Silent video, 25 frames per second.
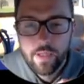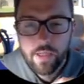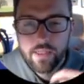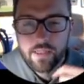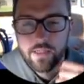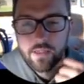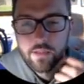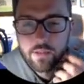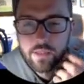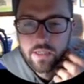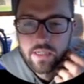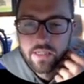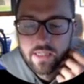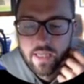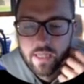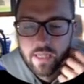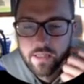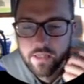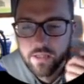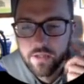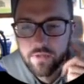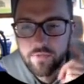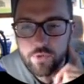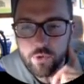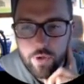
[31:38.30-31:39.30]
insulin
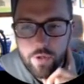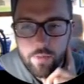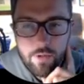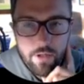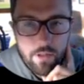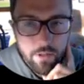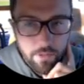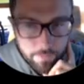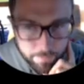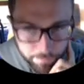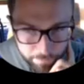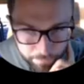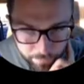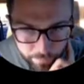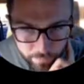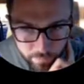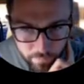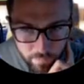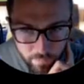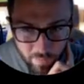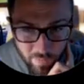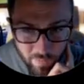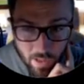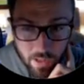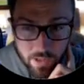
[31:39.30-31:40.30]
intensive treatment,
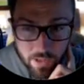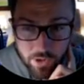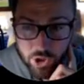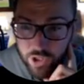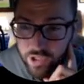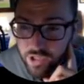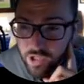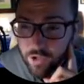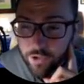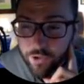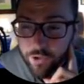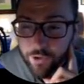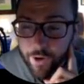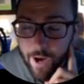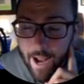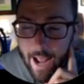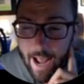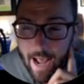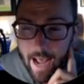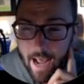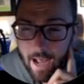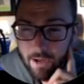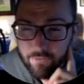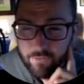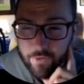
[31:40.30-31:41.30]
just under
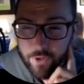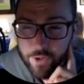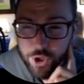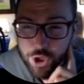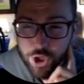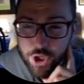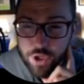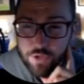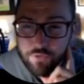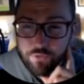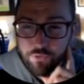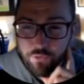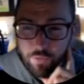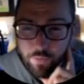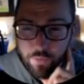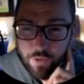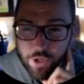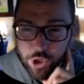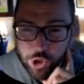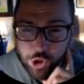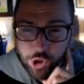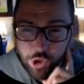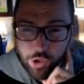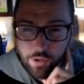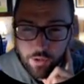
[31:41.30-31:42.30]
half achieved
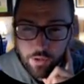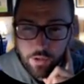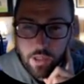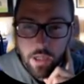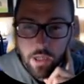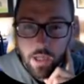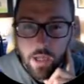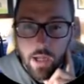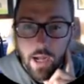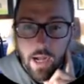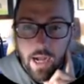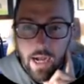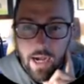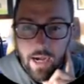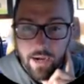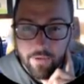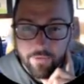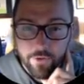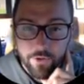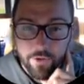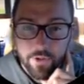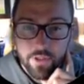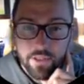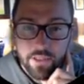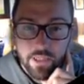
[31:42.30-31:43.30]
remission
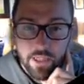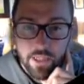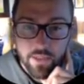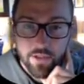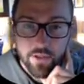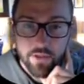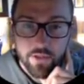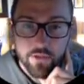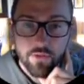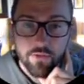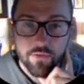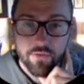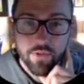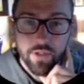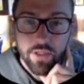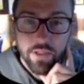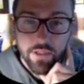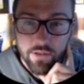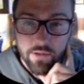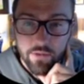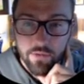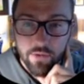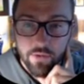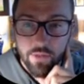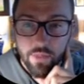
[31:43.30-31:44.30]
after intensive
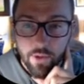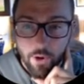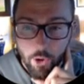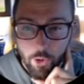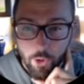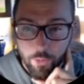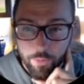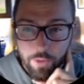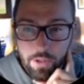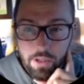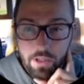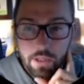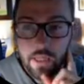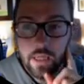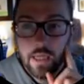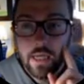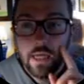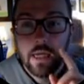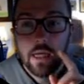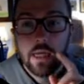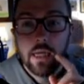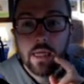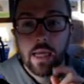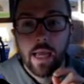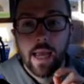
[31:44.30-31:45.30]
insulin therapy.
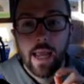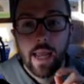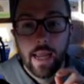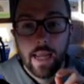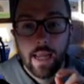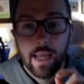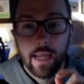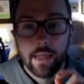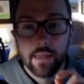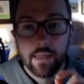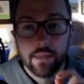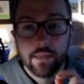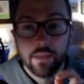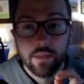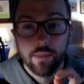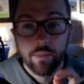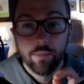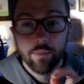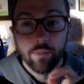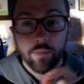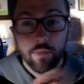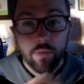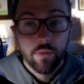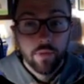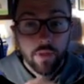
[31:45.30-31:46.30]
And
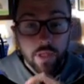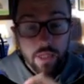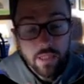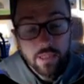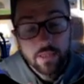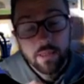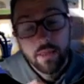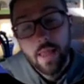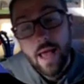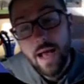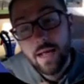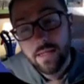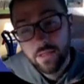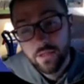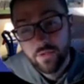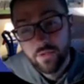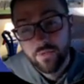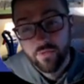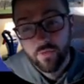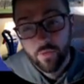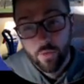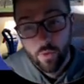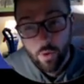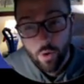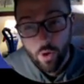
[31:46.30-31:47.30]
this lasted
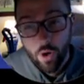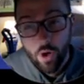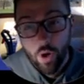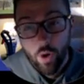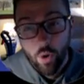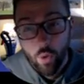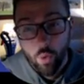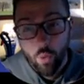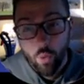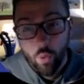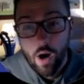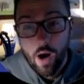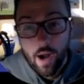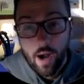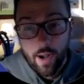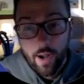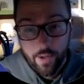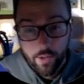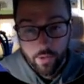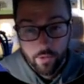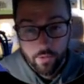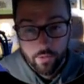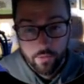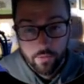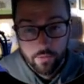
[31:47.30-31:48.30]
for a
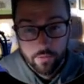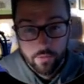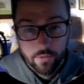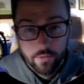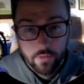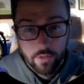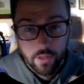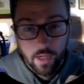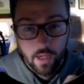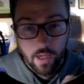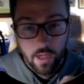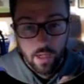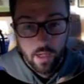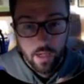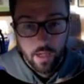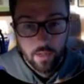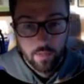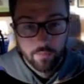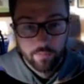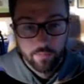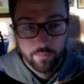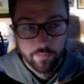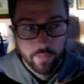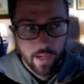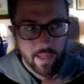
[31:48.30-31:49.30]
while. I
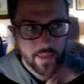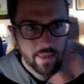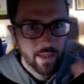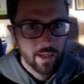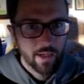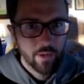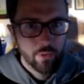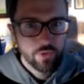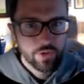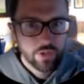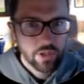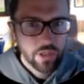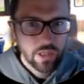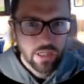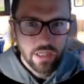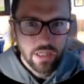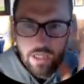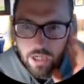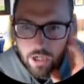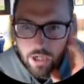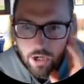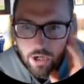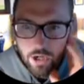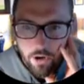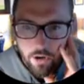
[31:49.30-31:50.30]
think it was a
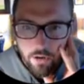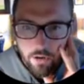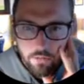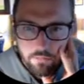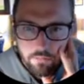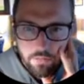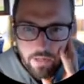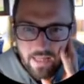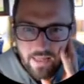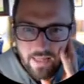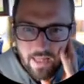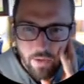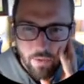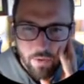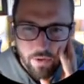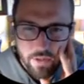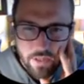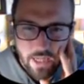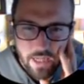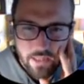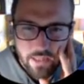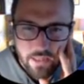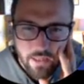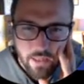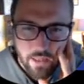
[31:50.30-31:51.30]
year that they were
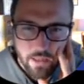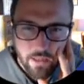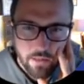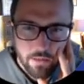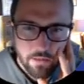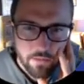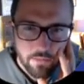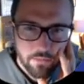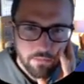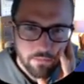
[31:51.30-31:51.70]
testing